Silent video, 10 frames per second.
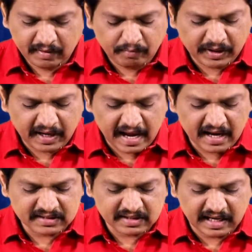But
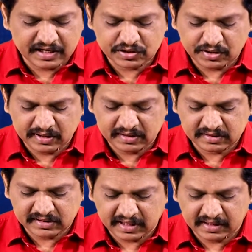as Aristotle
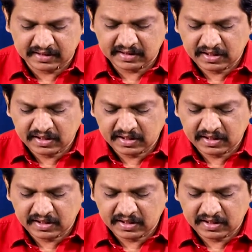said,